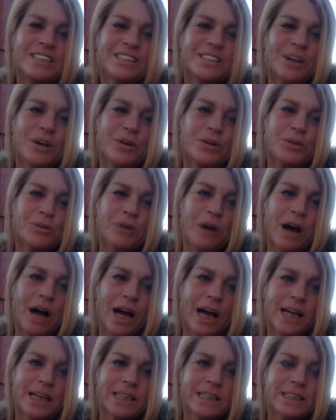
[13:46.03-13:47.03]
So you
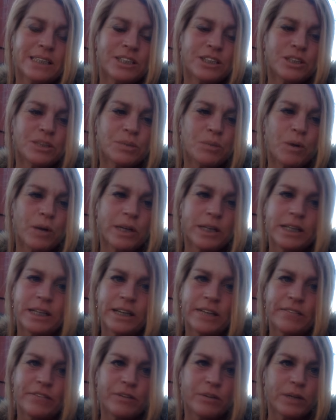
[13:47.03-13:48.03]
guys, just wanted to
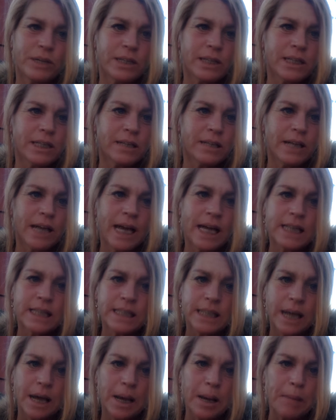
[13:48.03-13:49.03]
give you a little
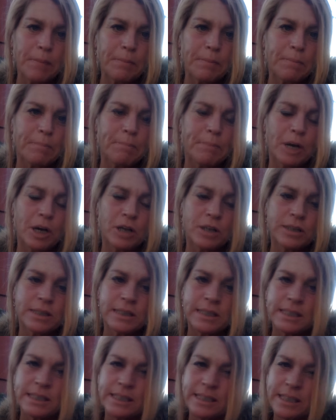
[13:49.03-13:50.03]
heads up. Mars
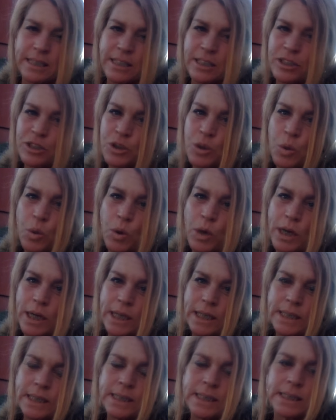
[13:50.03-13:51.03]
is still in
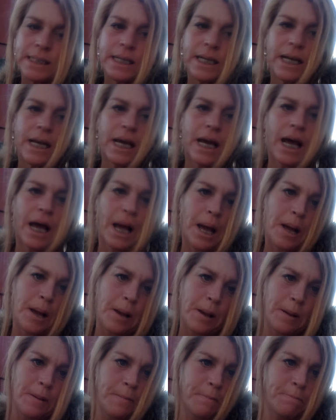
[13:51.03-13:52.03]
Taurus.
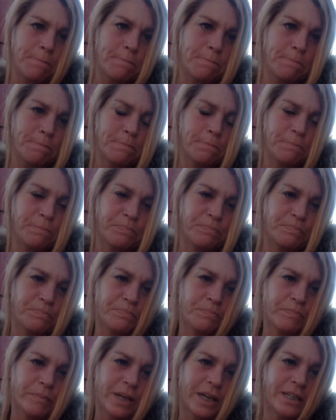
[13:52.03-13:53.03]
Um,
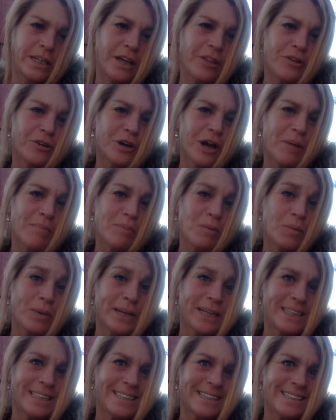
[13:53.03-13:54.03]
another couple
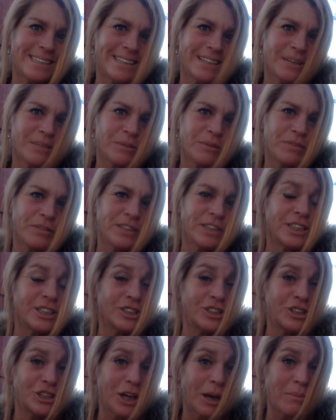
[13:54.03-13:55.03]
weeks and it's going to move into
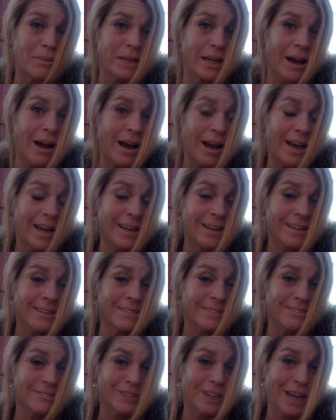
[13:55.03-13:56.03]
Gemini.
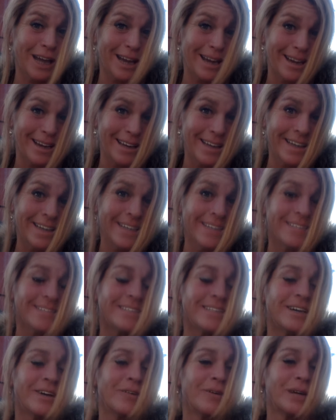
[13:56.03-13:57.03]
Okay,
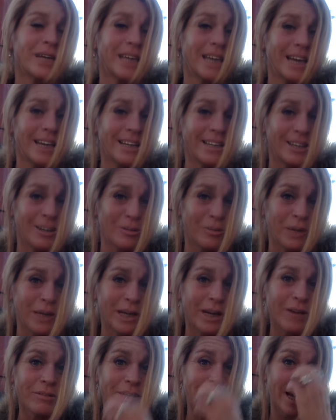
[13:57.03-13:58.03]
so again, here we
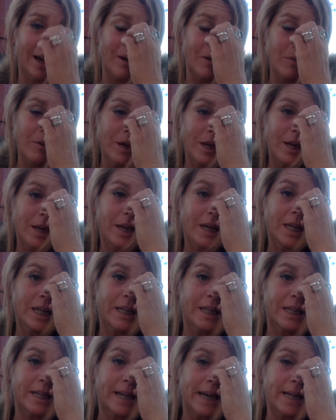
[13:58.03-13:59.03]
go now.
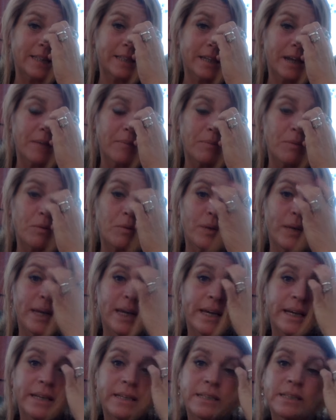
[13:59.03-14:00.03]
The next couple
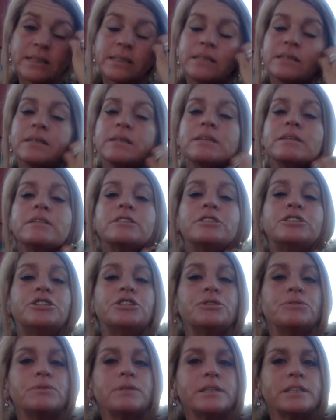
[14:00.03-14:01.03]
weeks,
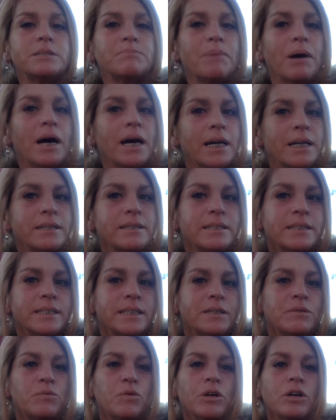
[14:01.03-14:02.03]
do this behind the
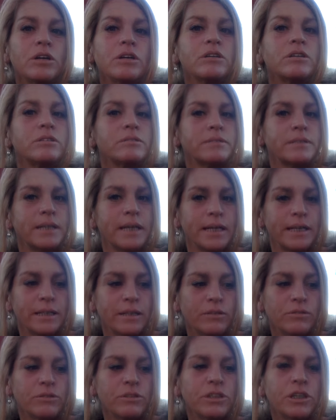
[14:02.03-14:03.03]
scene work. Take
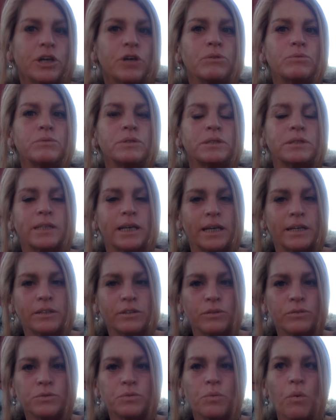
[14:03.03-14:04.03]
those notes, take
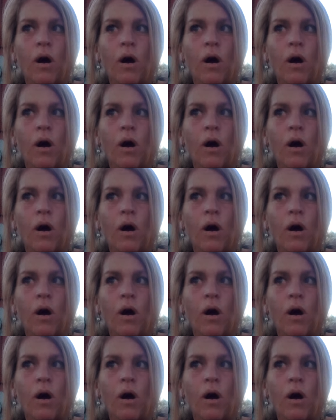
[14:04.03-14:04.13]
those